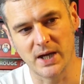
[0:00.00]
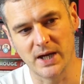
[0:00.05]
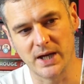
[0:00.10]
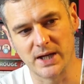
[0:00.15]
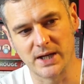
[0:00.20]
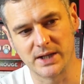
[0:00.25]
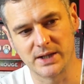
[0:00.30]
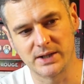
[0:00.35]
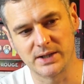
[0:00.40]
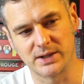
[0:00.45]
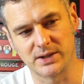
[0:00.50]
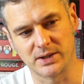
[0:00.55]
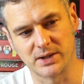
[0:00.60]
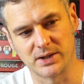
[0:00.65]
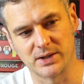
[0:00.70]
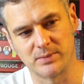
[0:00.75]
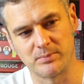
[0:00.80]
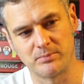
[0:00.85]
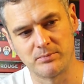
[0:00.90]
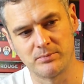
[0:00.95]
and
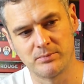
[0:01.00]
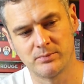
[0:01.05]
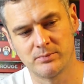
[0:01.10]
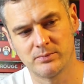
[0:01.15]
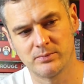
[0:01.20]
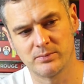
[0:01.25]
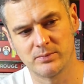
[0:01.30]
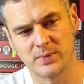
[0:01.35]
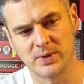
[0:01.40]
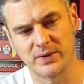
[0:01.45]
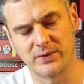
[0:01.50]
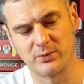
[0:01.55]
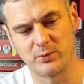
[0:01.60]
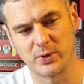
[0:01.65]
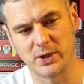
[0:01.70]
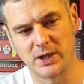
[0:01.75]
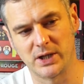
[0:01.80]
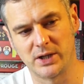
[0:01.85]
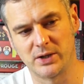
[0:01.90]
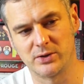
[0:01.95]
it's a
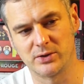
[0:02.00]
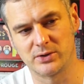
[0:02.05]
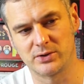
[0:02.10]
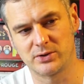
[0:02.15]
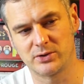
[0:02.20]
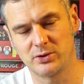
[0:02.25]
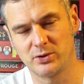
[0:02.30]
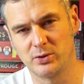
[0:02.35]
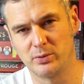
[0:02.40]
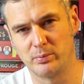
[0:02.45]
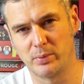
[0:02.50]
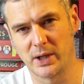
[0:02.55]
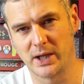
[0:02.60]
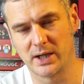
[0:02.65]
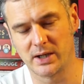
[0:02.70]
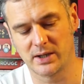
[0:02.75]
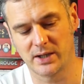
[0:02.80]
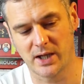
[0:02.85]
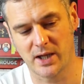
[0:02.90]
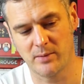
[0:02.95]
really good
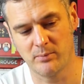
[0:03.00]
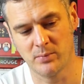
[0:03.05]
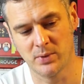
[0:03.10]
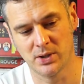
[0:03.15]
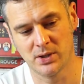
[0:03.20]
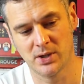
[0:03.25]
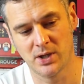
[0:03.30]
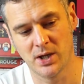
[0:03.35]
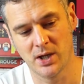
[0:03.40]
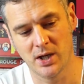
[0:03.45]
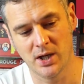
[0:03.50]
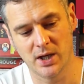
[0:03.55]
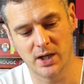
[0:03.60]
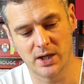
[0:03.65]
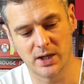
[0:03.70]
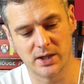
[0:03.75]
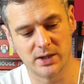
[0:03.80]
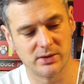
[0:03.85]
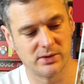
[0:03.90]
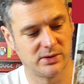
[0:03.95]
two-player game.
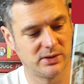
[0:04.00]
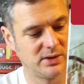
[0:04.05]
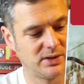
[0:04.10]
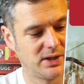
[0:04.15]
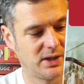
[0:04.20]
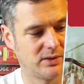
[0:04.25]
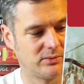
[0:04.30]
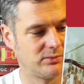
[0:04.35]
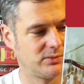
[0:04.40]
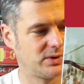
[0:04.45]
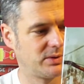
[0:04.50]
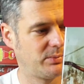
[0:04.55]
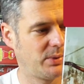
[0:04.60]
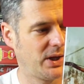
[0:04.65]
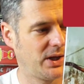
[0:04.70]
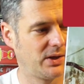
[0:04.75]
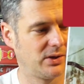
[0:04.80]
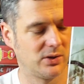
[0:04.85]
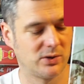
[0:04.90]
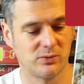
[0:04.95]
And yeah,
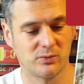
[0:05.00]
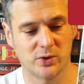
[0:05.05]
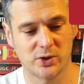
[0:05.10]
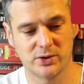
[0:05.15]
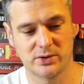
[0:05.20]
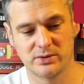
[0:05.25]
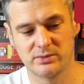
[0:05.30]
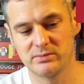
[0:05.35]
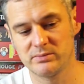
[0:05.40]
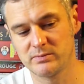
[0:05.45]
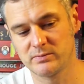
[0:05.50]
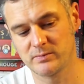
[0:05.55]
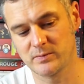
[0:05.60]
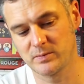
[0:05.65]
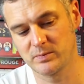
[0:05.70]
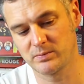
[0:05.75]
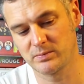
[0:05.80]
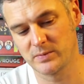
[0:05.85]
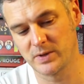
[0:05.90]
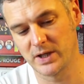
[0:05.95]
depending on what
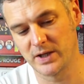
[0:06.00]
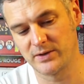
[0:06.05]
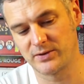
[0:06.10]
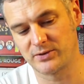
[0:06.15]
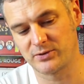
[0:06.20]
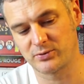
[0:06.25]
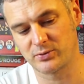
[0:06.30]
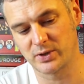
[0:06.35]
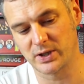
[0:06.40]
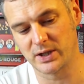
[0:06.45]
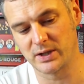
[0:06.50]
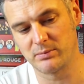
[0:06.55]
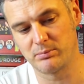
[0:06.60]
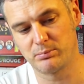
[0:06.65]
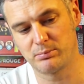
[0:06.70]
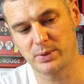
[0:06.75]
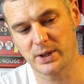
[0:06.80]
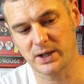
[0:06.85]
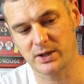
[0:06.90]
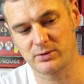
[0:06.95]
history
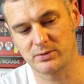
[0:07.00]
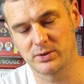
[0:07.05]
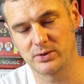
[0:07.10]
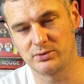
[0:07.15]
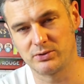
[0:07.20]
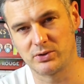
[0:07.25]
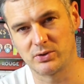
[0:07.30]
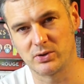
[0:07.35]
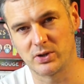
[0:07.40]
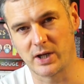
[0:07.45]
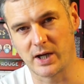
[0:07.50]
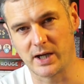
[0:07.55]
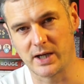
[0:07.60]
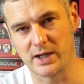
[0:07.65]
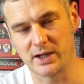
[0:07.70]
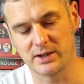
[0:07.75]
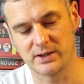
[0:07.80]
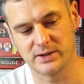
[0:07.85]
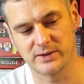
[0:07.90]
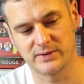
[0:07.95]
background you
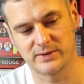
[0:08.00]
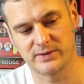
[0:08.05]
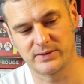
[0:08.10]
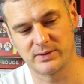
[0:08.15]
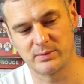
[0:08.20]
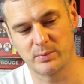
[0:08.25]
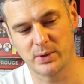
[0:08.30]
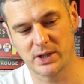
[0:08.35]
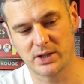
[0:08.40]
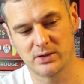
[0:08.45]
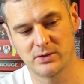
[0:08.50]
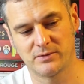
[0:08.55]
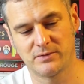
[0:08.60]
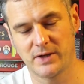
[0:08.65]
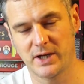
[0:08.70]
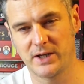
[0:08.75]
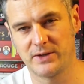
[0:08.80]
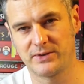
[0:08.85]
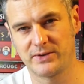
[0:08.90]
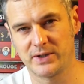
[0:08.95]
like, this is the Battle of
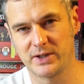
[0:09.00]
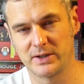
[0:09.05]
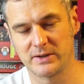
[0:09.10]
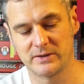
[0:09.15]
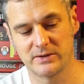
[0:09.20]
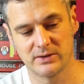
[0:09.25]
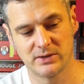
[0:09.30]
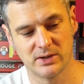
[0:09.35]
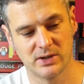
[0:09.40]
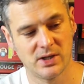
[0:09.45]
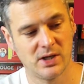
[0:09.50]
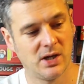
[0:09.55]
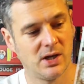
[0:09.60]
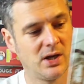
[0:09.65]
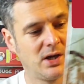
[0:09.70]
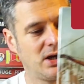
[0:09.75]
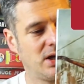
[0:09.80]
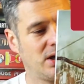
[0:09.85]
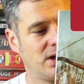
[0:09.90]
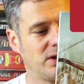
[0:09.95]
Hastings.
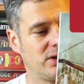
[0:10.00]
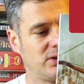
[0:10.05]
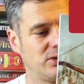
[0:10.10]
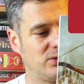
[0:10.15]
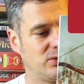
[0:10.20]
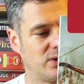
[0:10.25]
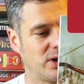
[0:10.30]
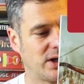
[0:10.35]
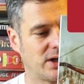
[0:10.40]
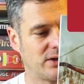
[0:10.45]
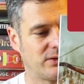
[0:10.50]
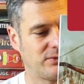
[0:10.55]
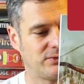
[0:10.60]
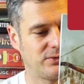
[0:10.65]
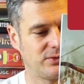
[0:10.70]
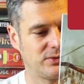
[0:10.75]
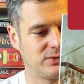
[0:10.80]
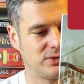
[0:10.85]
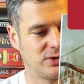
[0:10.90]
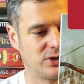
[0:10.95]
You have
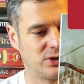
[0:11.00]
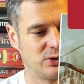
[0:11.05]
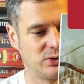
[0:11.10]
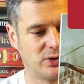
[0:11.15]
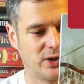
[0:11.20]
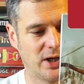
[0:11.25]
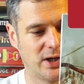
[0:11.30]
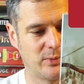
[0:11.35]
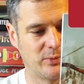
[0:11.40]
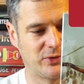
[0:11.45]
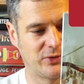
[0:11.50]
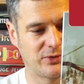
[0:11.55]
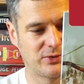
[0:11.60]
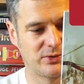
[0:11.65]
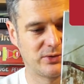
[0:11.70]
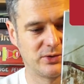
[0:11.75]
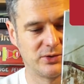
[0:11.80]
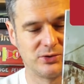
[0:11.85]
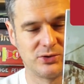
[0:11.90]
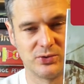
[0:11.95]
two games
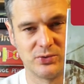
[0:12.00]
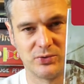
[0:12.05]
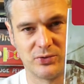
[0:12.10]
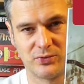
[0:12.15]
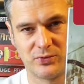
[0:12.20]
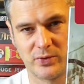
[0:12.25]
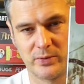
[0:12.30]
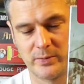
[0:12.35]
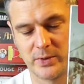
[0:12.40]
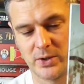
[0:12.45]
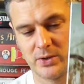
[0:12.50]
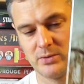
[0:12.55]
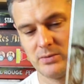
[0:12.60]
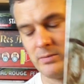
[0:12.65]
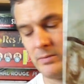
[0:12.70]
to choose from now.